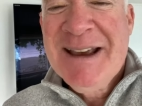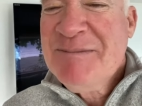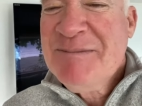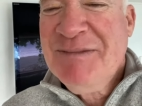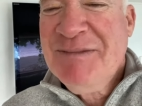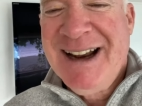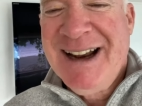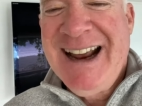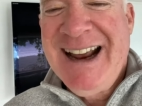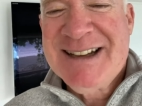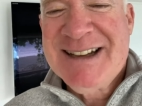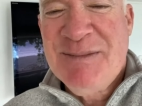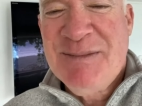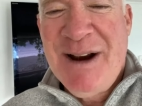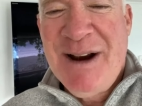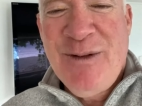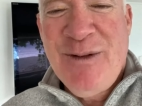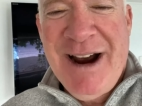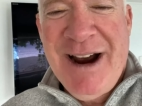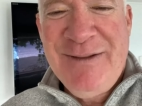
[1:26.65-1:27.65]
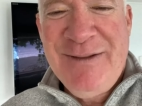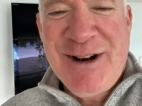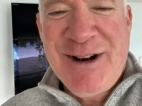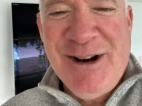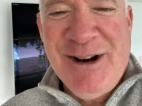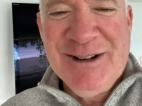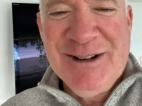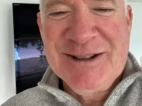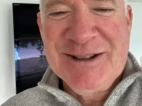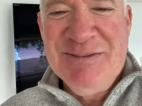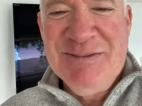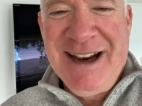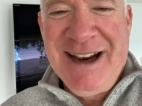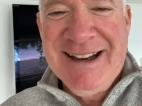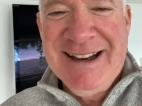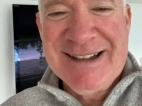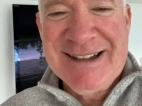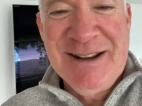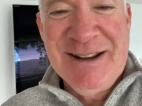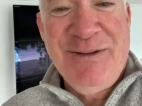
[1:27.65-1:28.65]
But as my wife calls me,
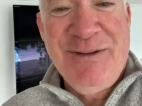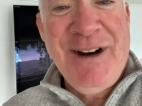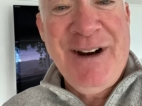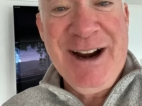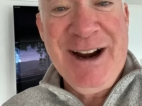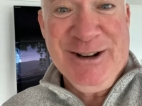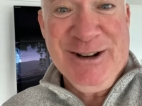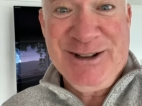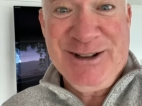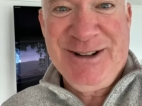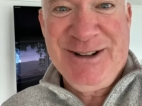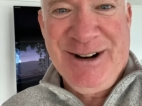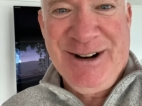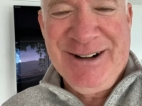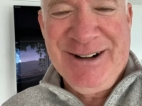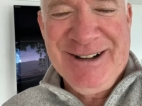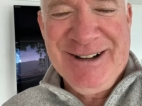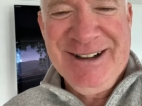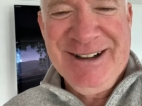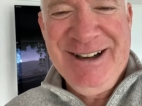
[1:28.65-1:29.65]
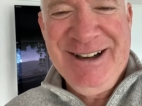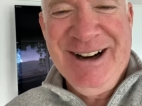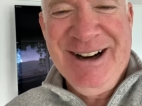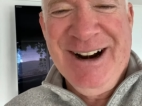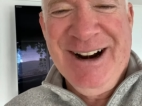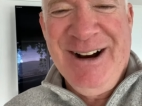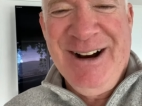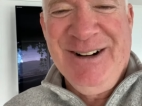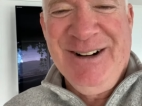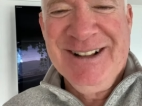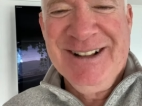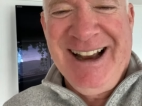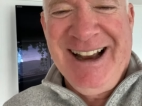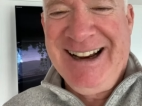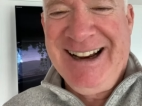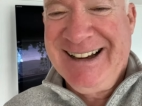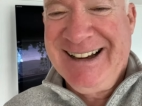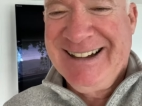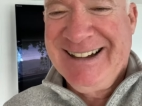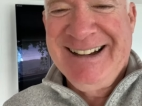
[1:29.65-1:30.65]
is the fire starter, you know,
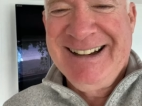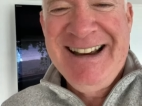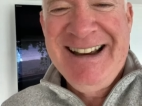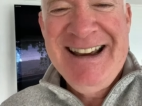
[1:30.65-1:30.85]
like